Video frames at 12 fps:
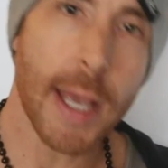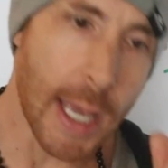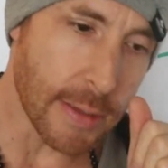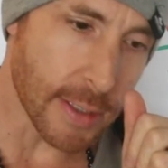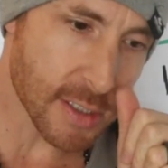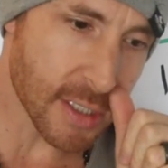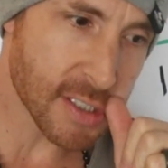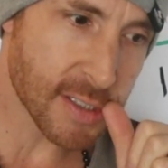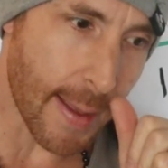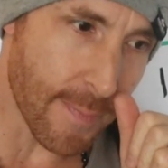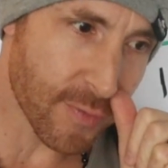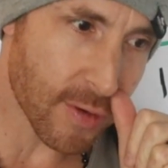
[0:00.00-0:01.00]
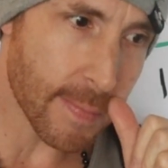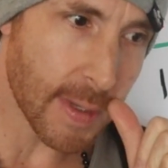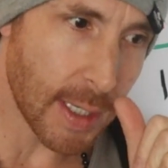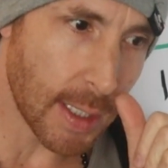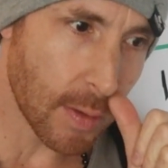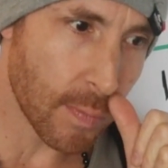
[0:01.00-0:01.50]
And this stemmed from
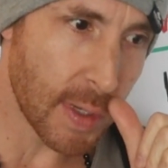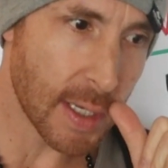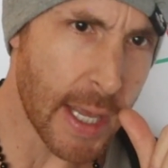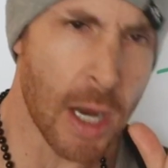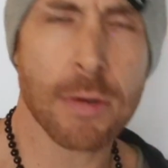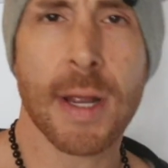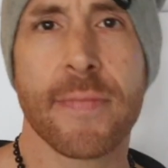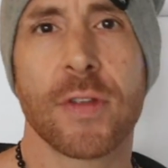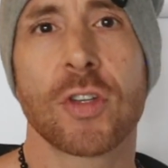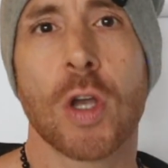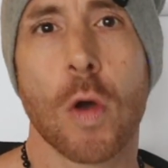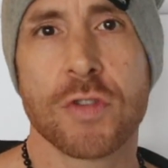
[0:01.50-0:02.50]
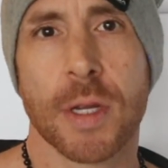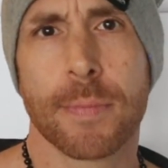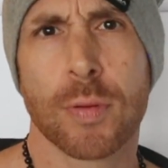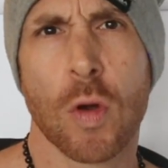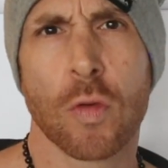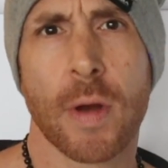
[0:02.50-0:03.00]
me and Aaron had this coaching
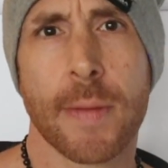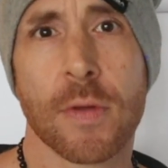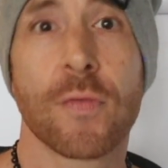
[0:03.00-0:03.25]
program,